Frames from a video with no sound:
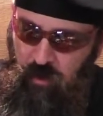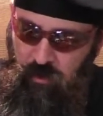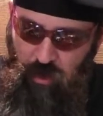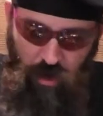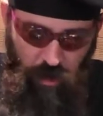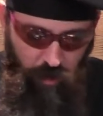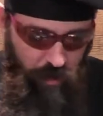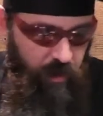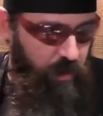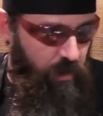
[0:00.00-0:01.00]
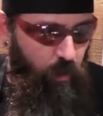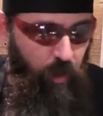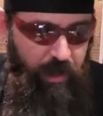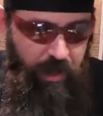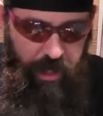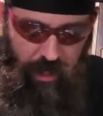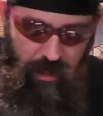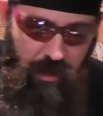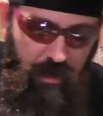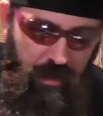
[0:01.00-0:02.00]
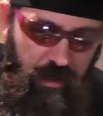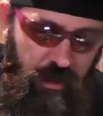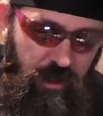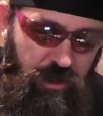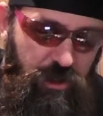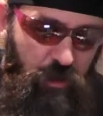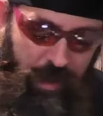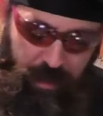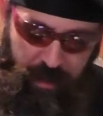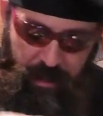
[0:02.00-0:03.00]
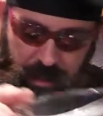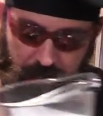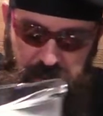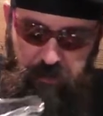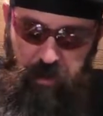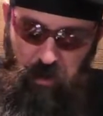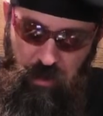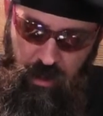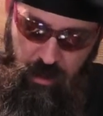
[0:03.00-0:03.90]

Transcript: So 1 can sweetened condensed milk.